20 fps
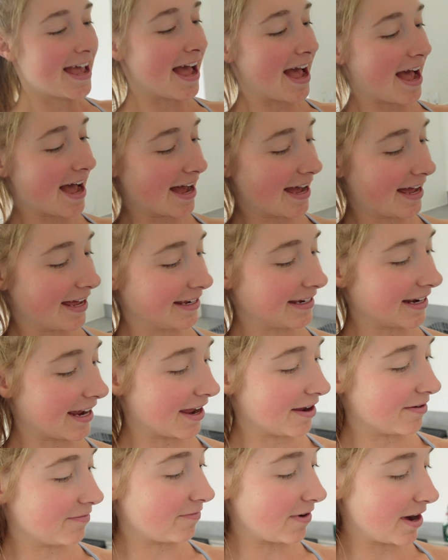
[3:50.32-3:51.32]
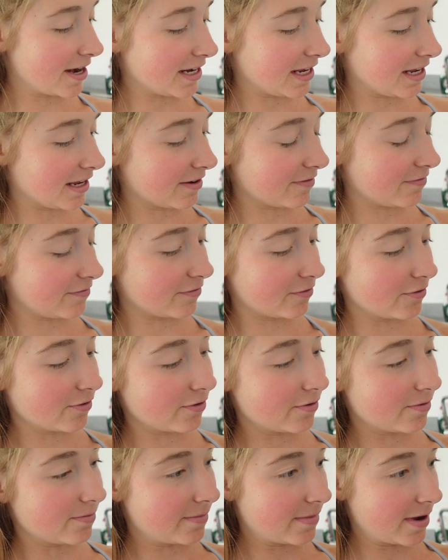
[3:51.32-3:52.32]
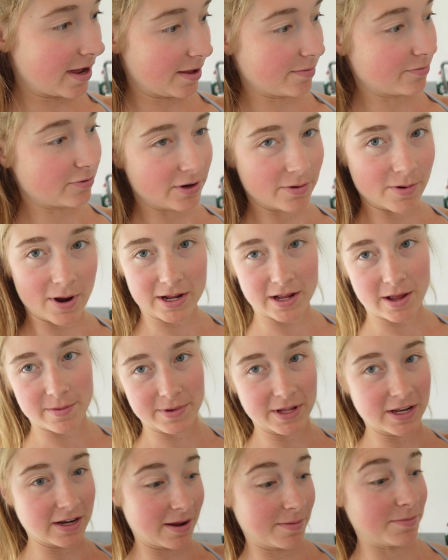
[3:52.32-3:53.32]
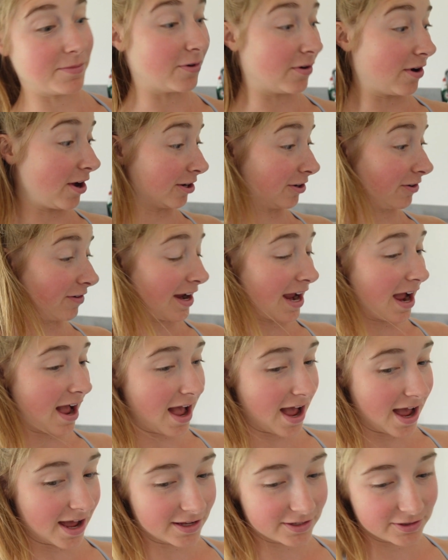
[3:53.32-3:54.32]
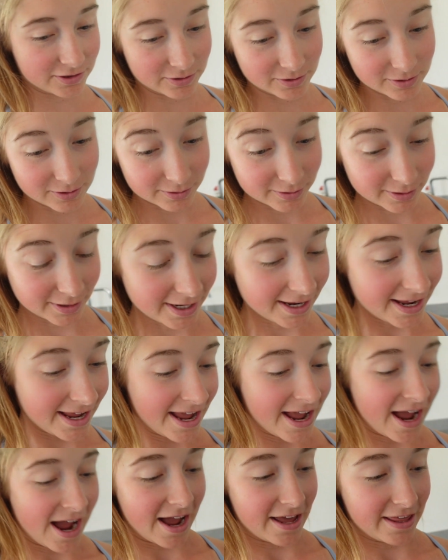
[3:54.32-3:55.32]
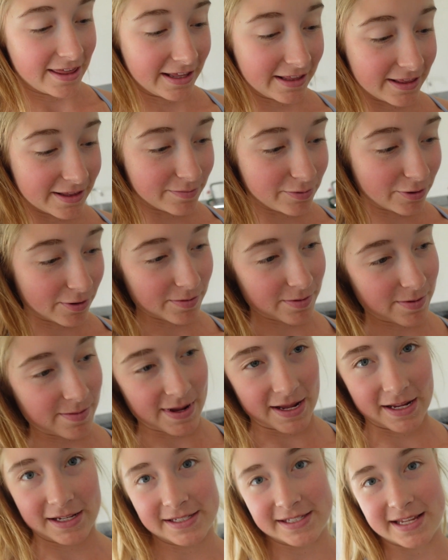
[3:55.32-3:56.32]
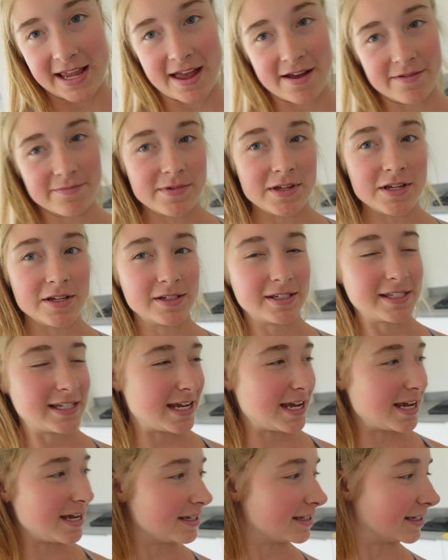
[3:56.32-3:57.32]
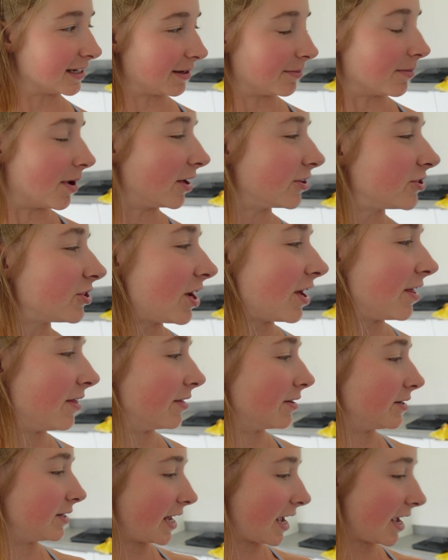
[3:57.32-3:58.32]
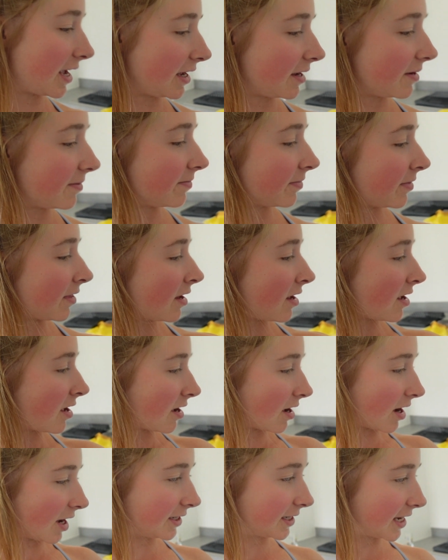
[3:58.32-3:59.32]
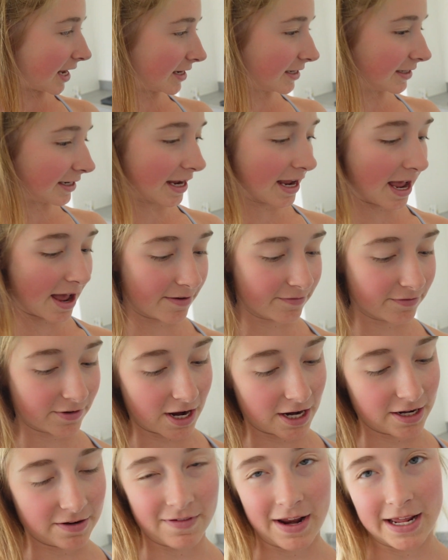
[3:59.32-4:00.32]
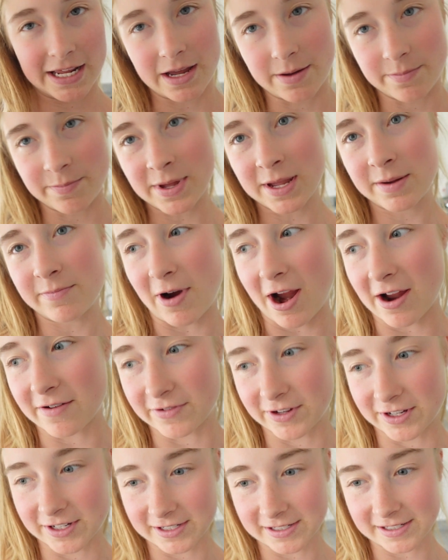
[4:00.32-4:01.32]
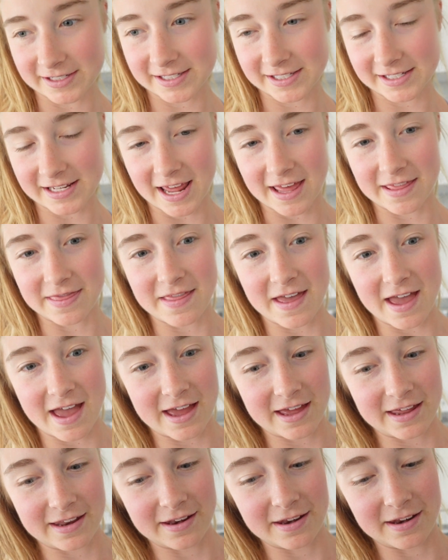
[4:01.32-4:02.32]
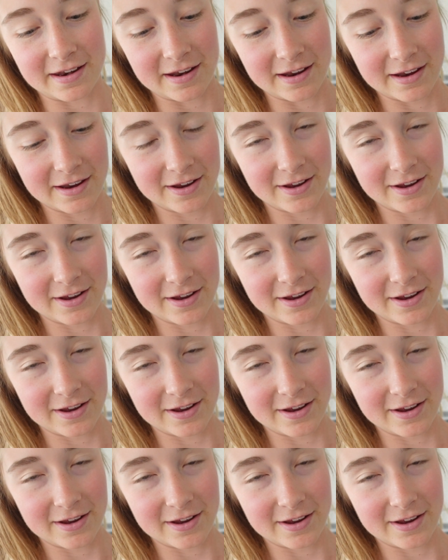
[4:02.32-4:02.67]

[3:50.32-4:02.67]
and I am ready for my pre-workout meal. I'm not hungry at all. I think the problem is I haven't been used to eating much in the day. I tend to have kind of like a big breakfast and then